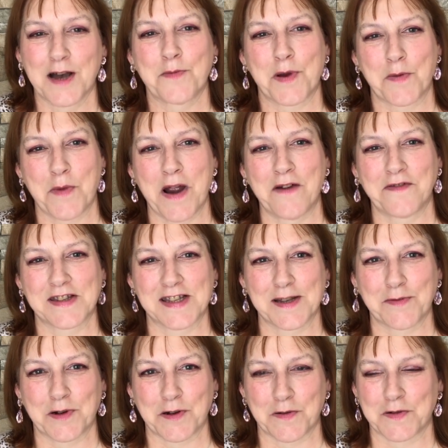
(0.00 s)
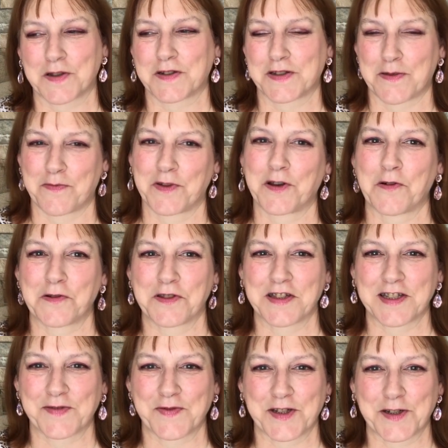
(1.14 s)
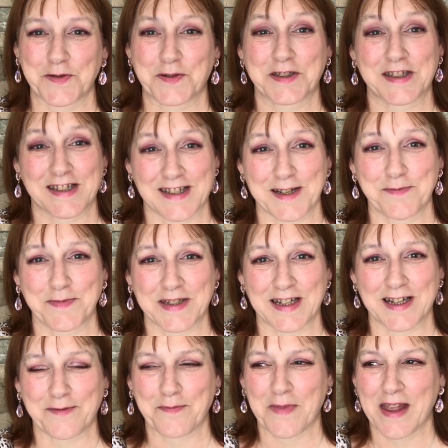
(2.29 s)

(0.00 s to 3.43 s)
But I'm wearing the same clothes because I'm recording this video on the same day.